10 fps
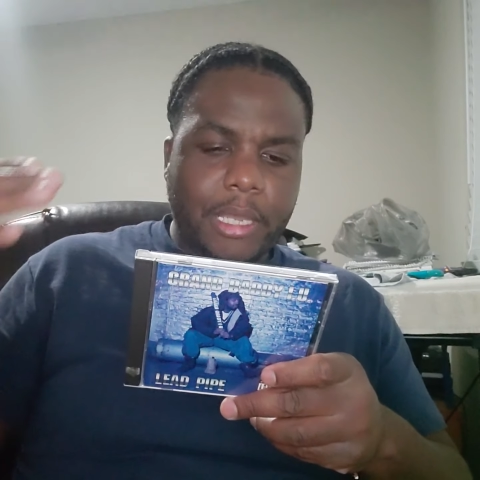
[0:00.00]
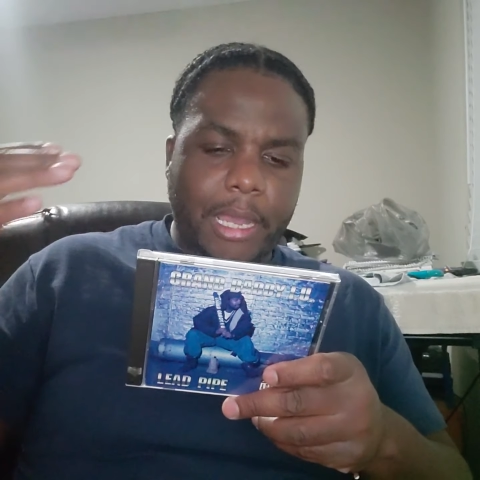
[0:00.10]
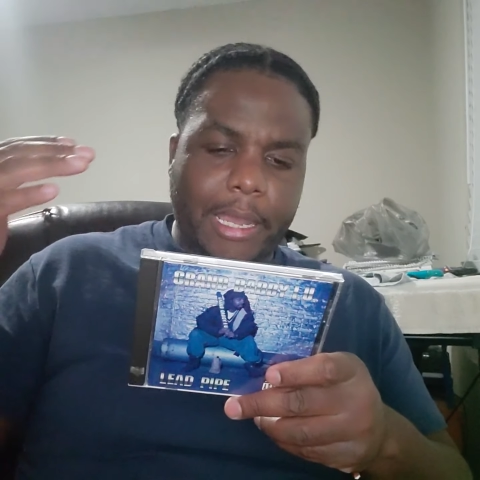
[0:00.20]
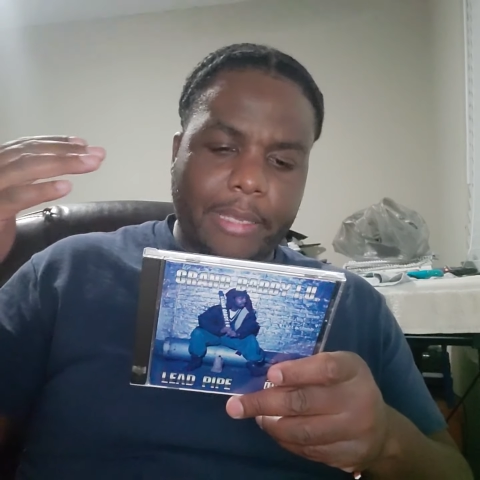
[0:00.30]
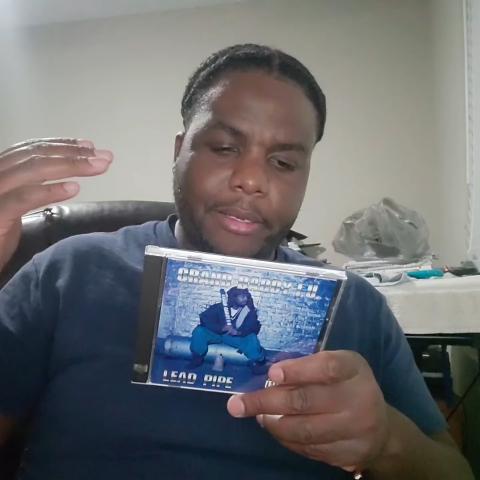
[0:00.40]

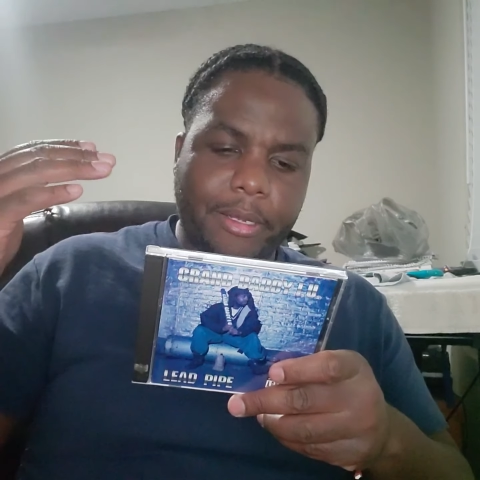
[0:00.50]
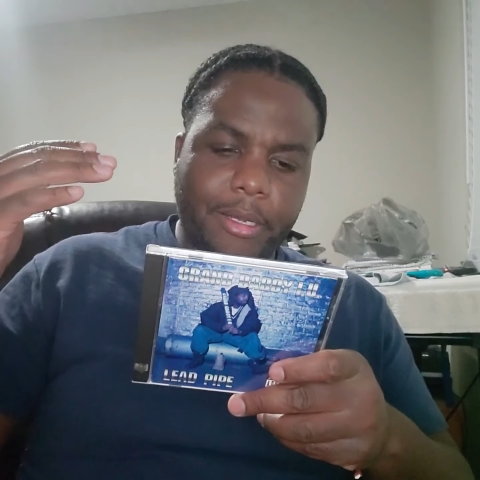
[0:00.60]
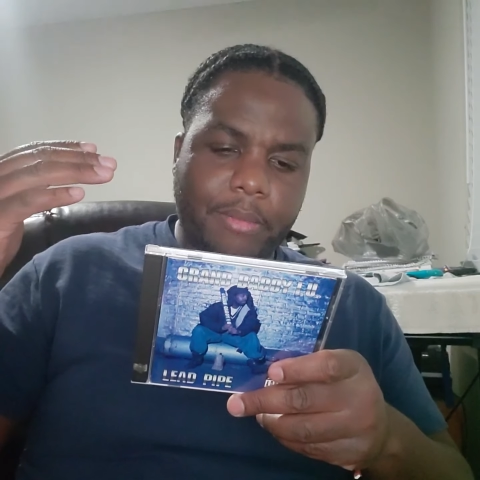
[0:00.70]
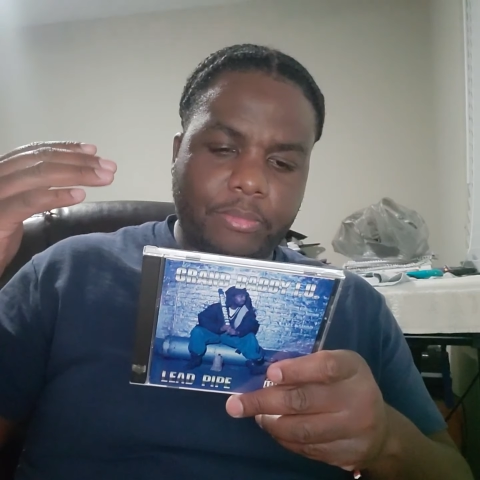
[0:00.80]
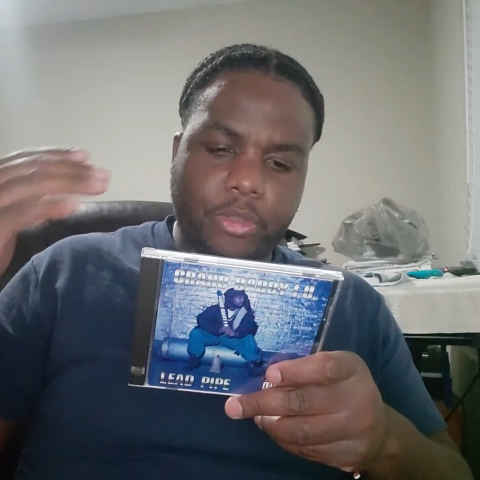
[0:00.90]
and
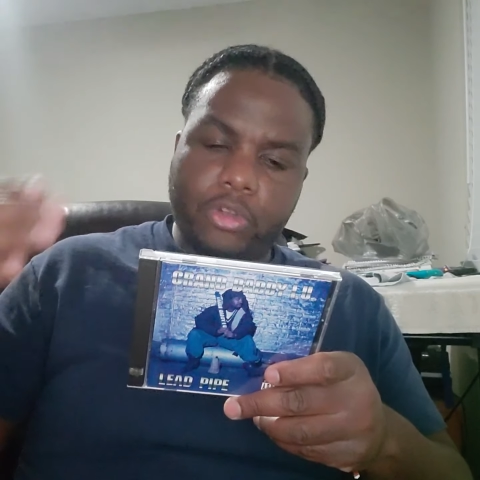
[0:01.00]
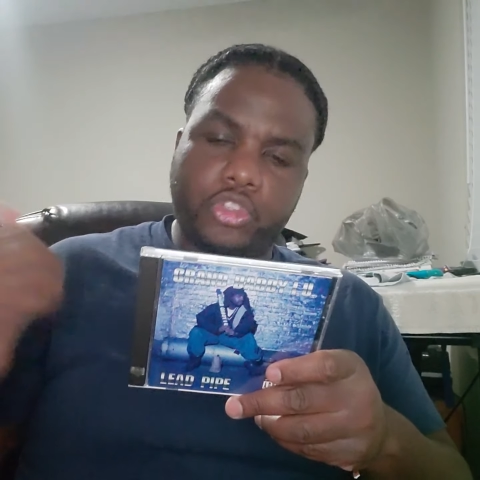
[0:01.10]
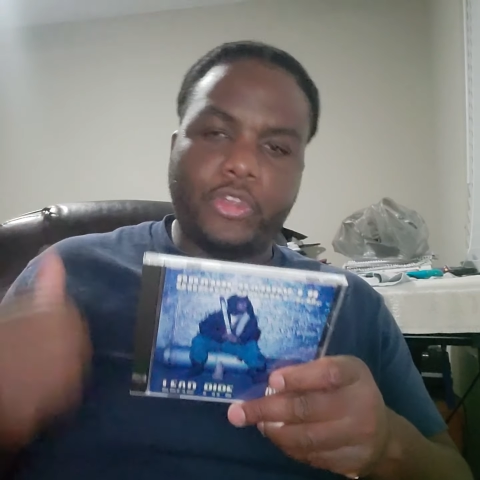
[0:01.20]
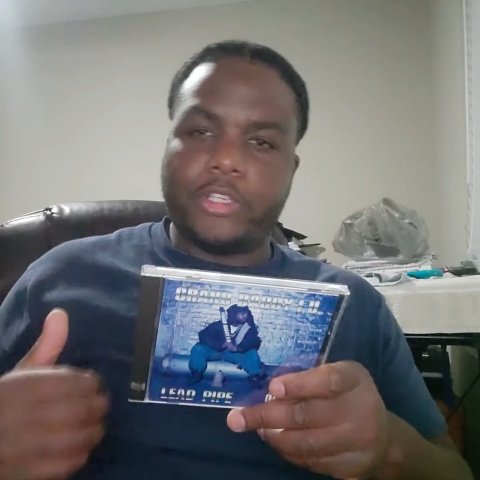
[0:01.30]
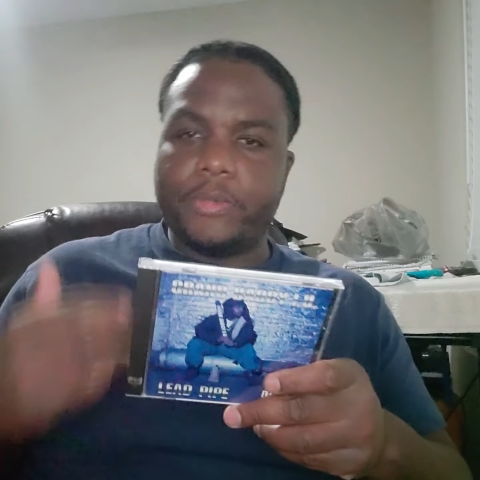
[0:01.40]
Don't
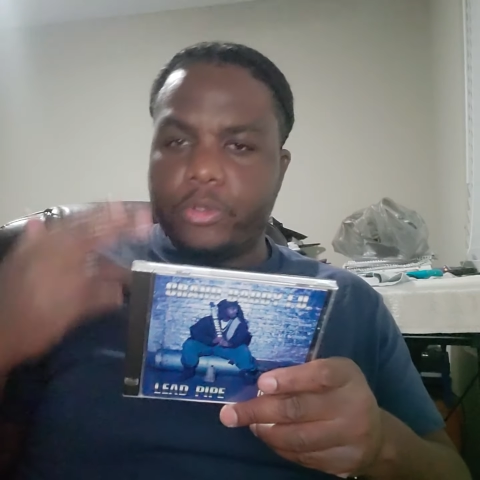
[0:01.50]
Stress Me.